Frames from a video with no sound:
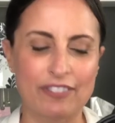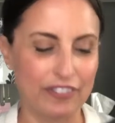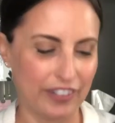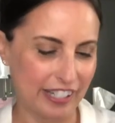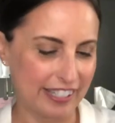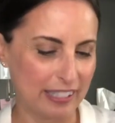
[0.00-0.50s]
a
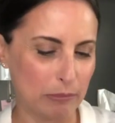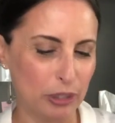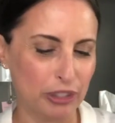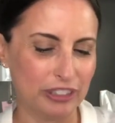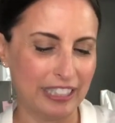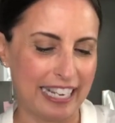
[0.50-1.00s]
very
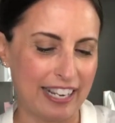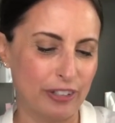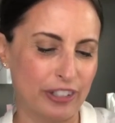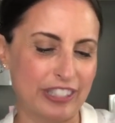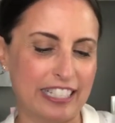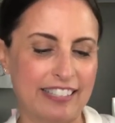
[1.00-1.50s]
similar layout
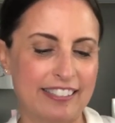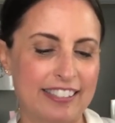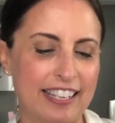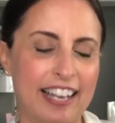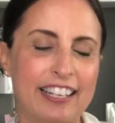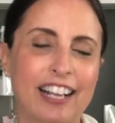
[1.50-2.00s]
on the
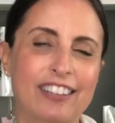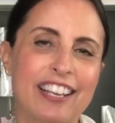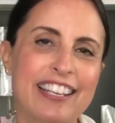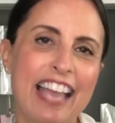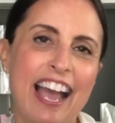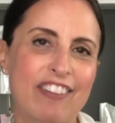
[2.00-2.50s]
inside. I
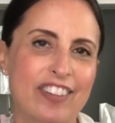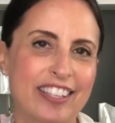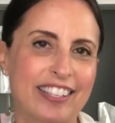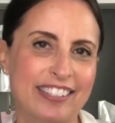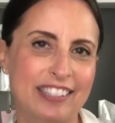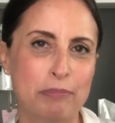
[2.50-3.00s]
like having
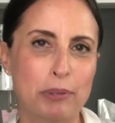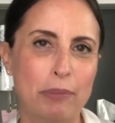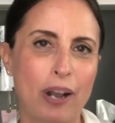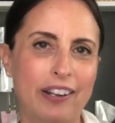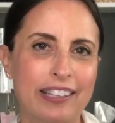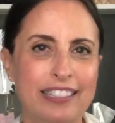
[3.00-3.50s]
that zipper
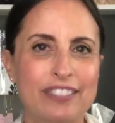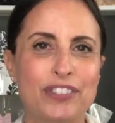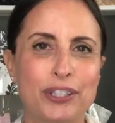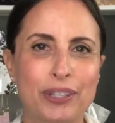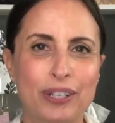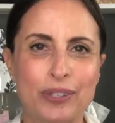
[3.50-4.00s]
pocket, even
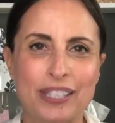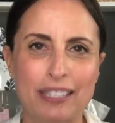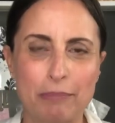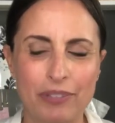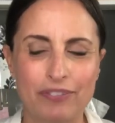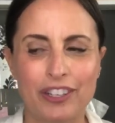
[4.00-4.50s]
though I don't
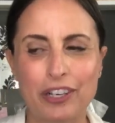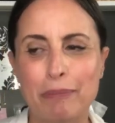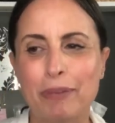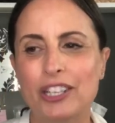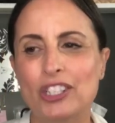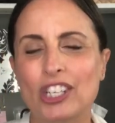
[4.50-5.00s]
zip it very
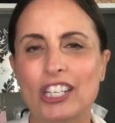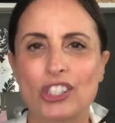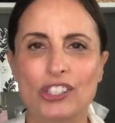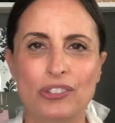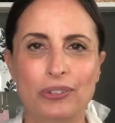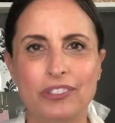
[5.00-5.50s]
much. I
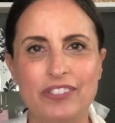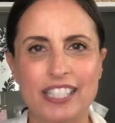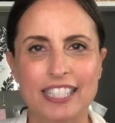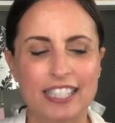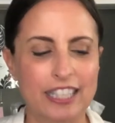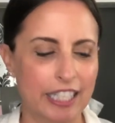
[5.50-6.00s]
just sort of
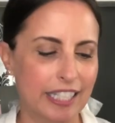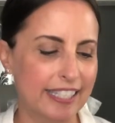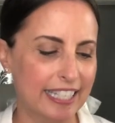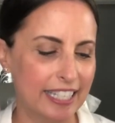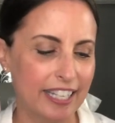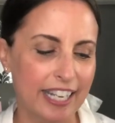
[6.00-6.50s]
stick things
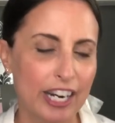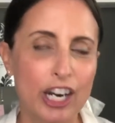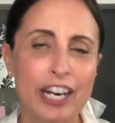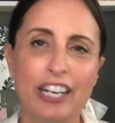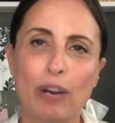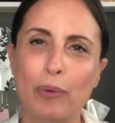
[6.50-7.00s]
in there,
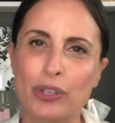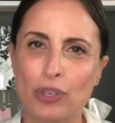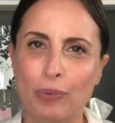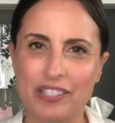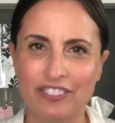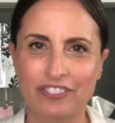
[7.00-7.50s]
and I wish it
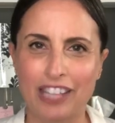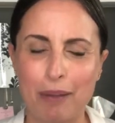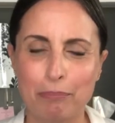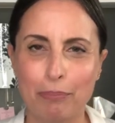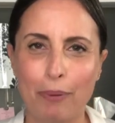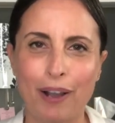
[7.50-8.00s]
was a flat
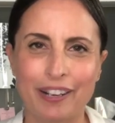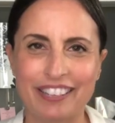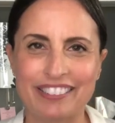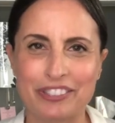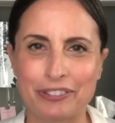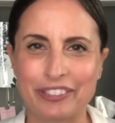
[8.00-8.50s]

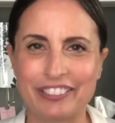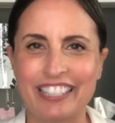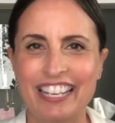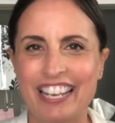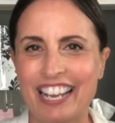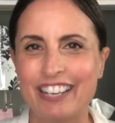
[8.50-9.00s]
pocket so it
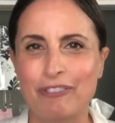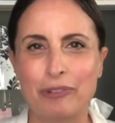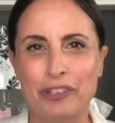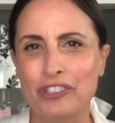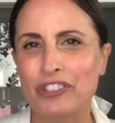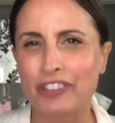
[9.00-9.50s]

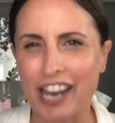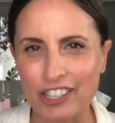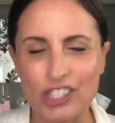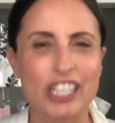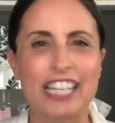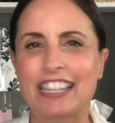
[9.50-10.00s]
wouldn't scratch
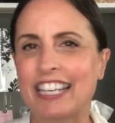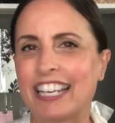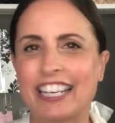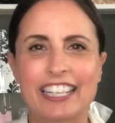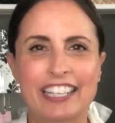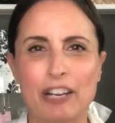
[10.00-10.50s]
anything and I